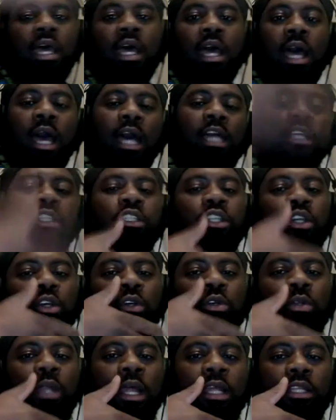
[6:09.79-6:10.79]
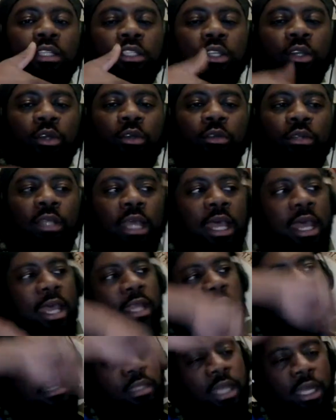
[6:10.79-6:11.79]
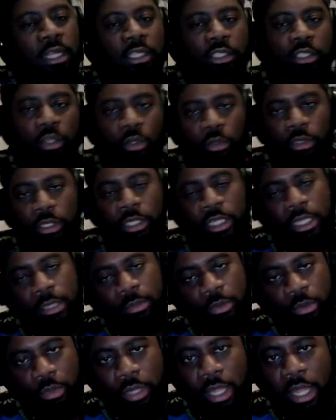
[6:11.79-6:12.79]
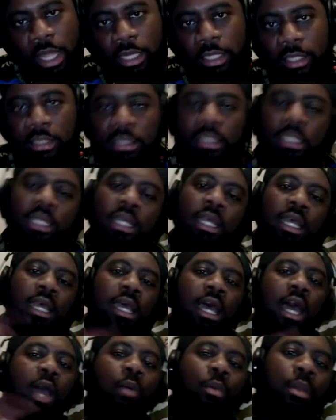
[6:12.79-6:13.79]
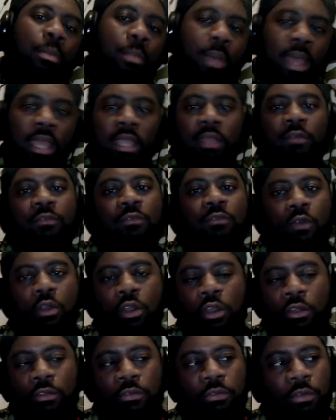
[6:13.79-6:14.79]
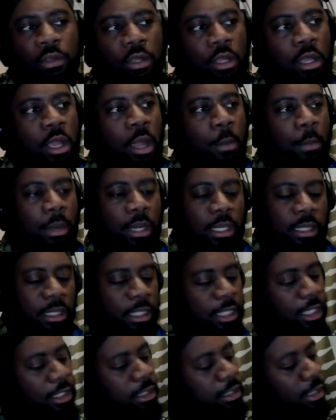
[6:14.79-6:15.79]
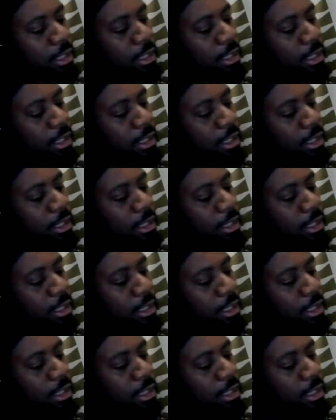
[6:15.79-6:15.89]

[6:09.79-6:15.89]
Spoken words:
I showed that. I showed the Hebrew letters. I went back and forth. But this